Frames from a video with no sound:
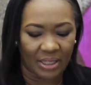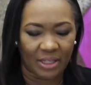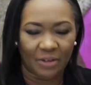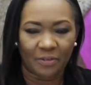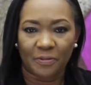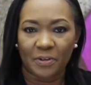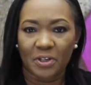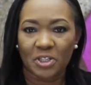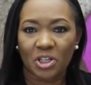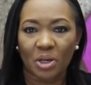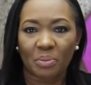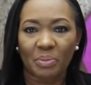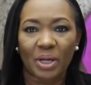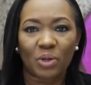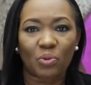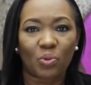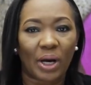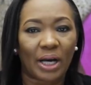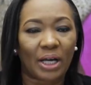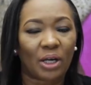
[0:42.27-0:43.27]
The
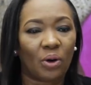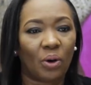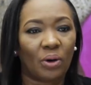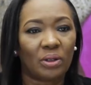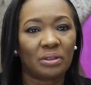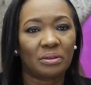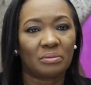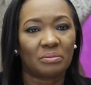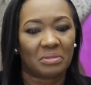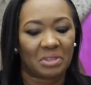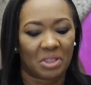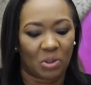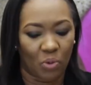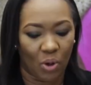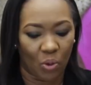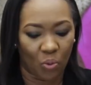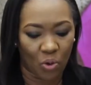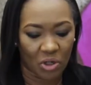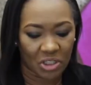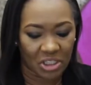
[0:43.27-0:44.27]
fishermen were gone. They
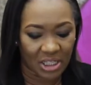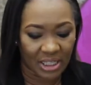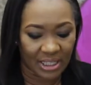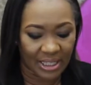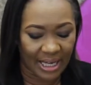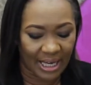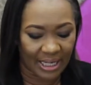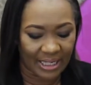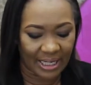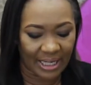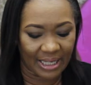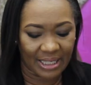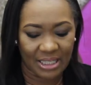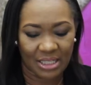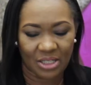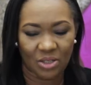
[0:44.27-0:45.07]
were washing their nets,